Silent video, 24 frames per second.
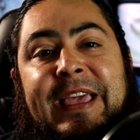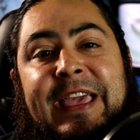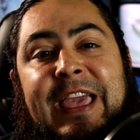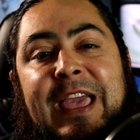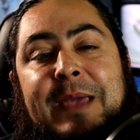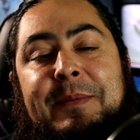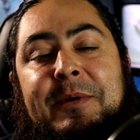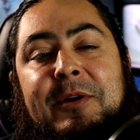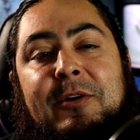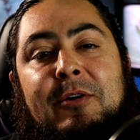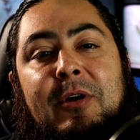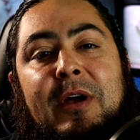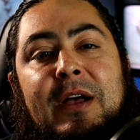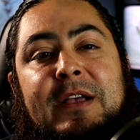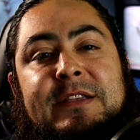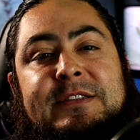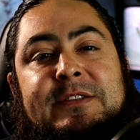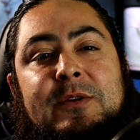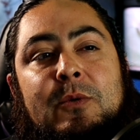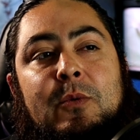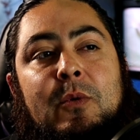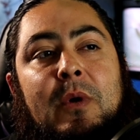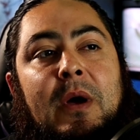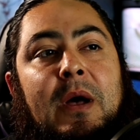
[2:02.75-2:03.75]
they came
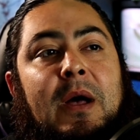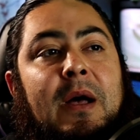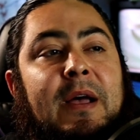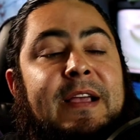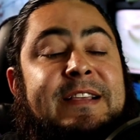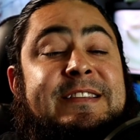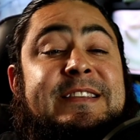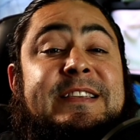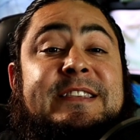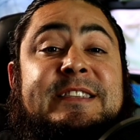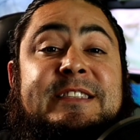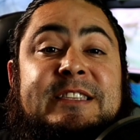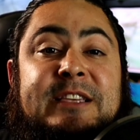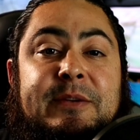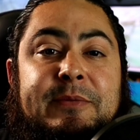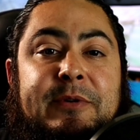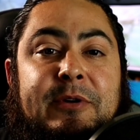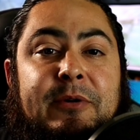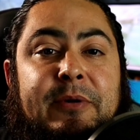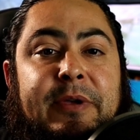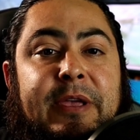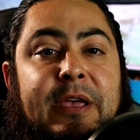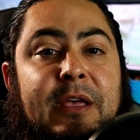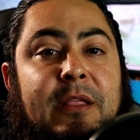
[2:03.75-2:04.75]
across is a
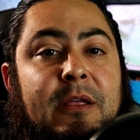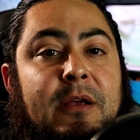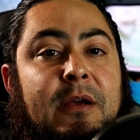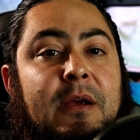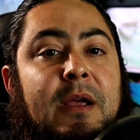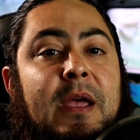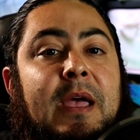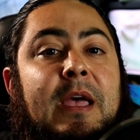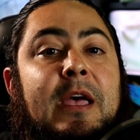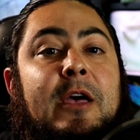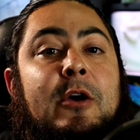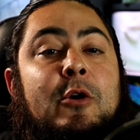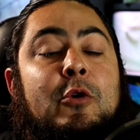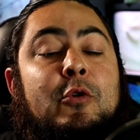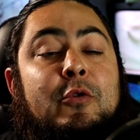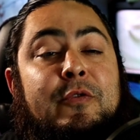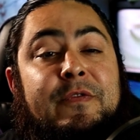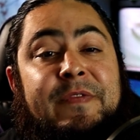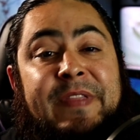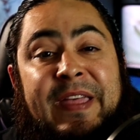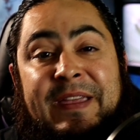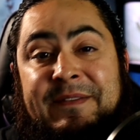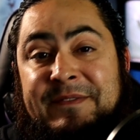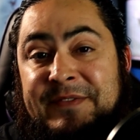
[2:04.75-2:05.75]
serial killer
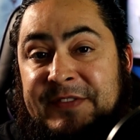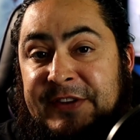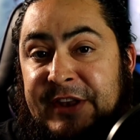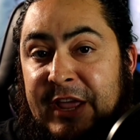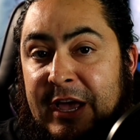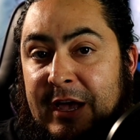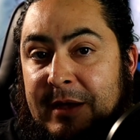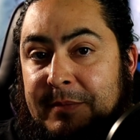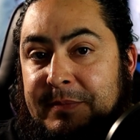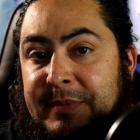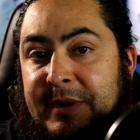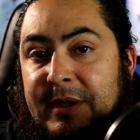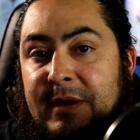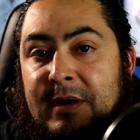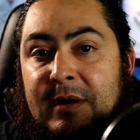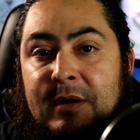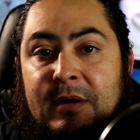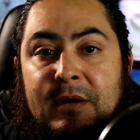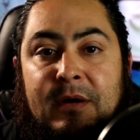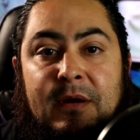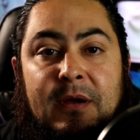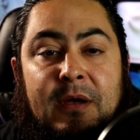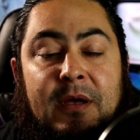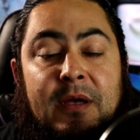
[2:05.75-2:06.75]
who they've dubbed
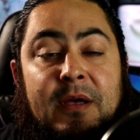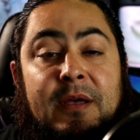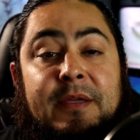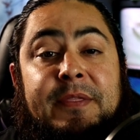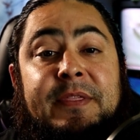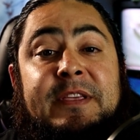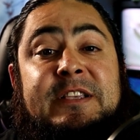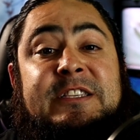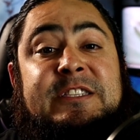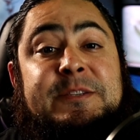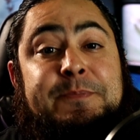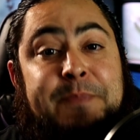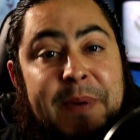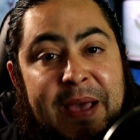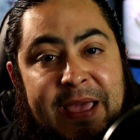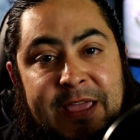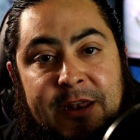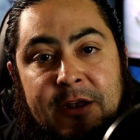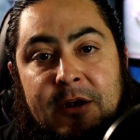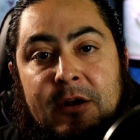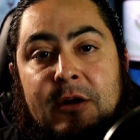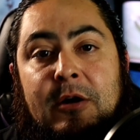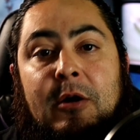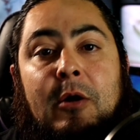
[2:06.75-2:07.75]
the
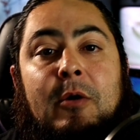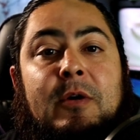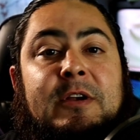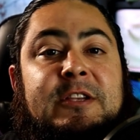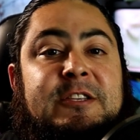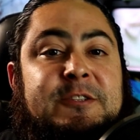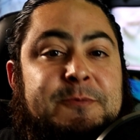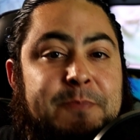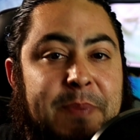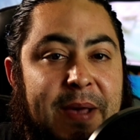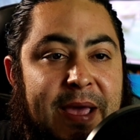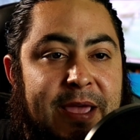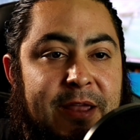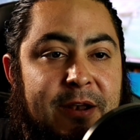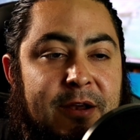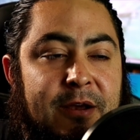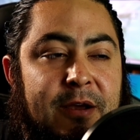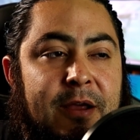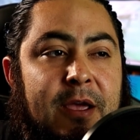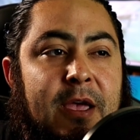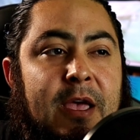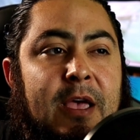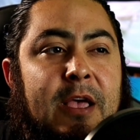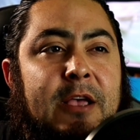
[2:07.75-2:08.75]
Spider or
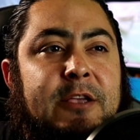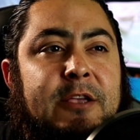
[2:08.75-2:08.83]
Spider.